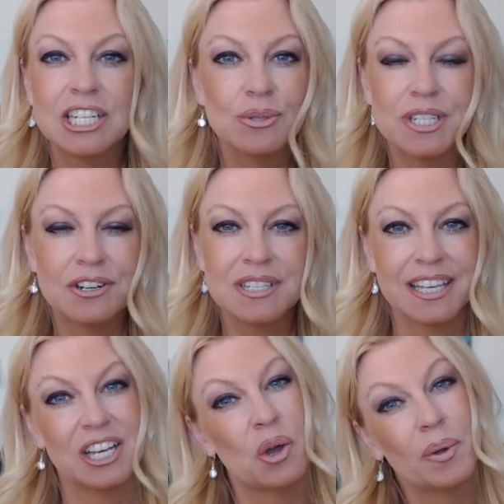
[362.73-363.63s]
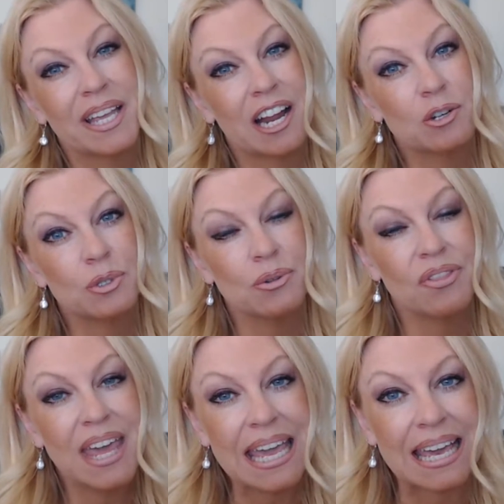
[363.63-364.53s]
you seriously and no one cares what you
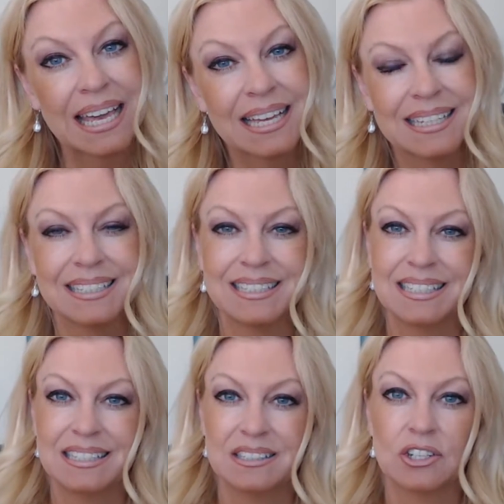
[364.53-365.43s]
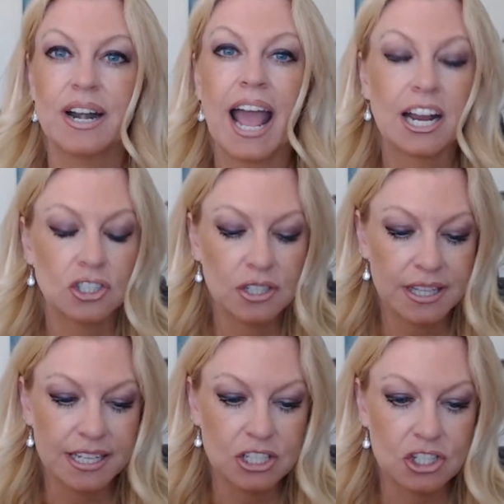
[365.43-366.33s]
think. They're going to
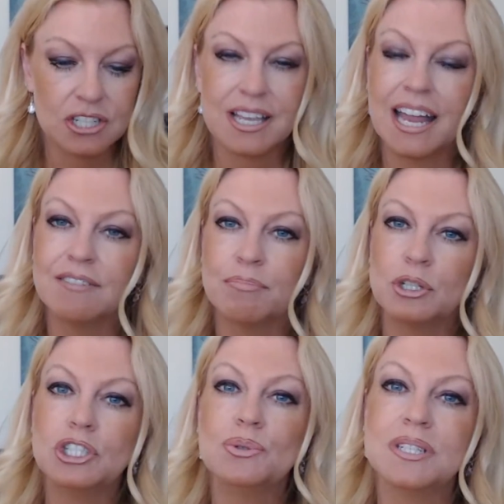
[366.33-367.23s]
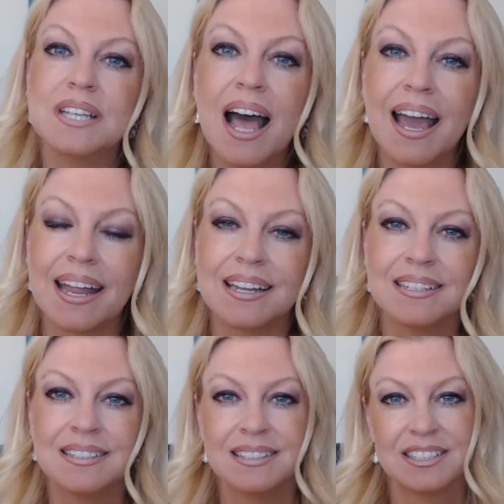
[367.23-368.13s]
actually just kind of push you aside.
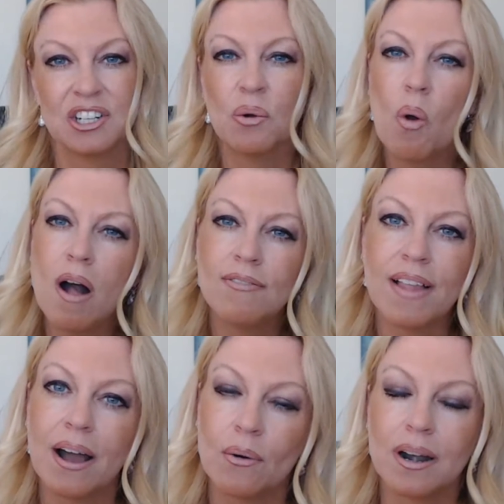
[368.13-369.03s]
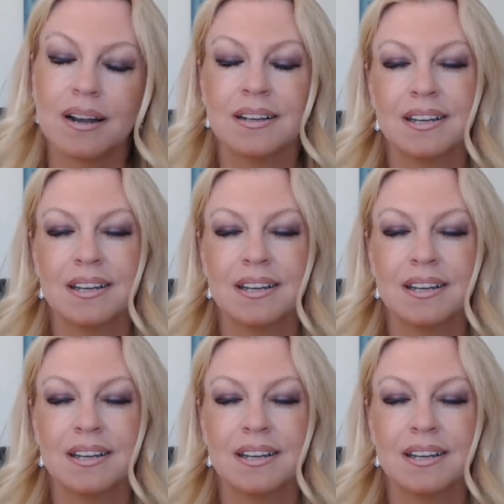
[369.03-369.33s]
You're a wallflower.